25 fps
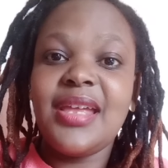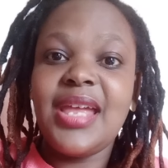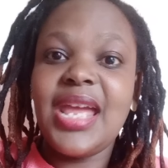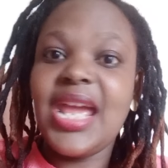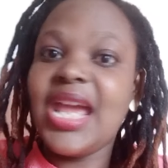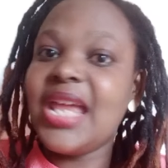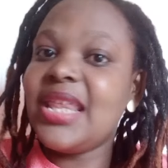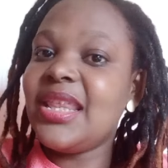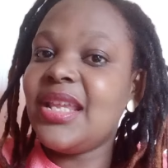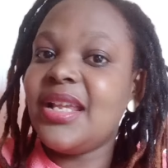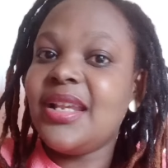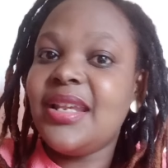
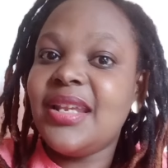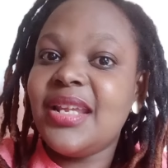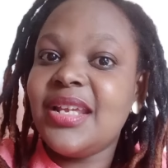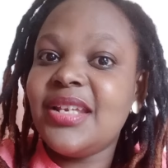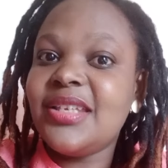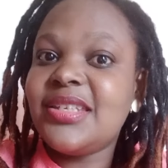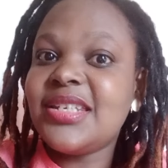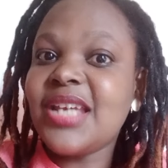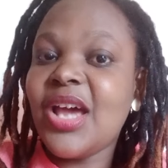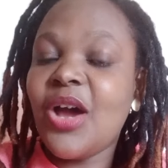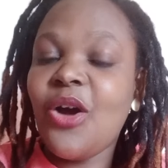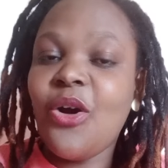And then
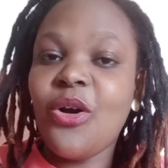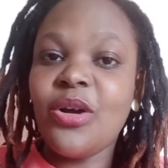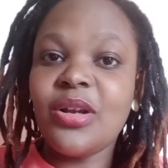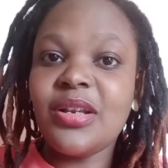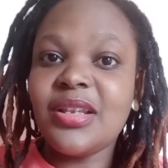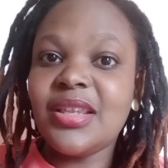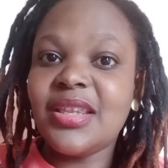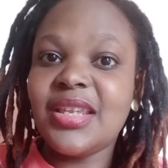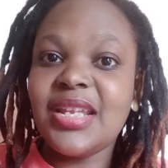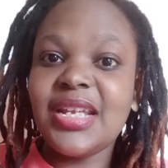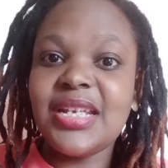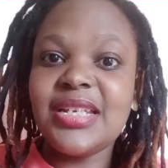later
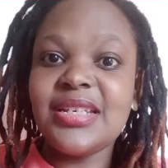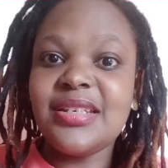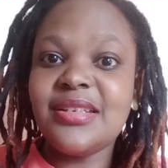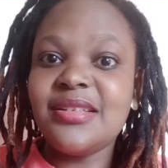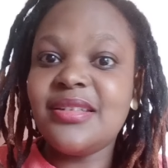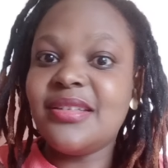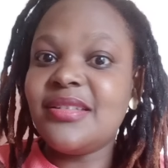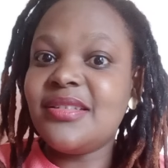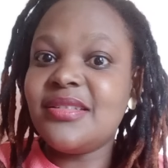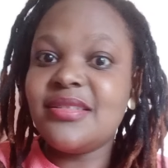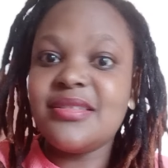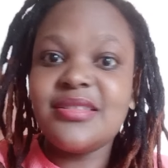on,
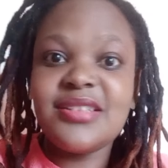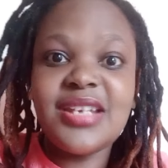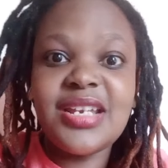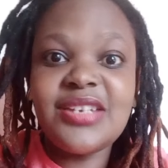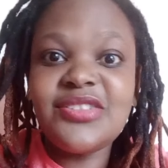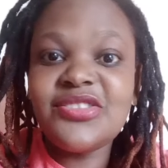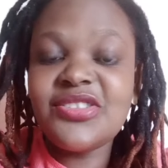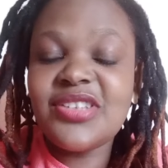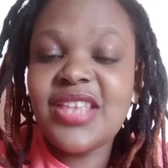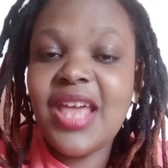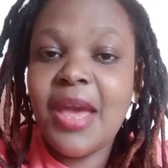they changed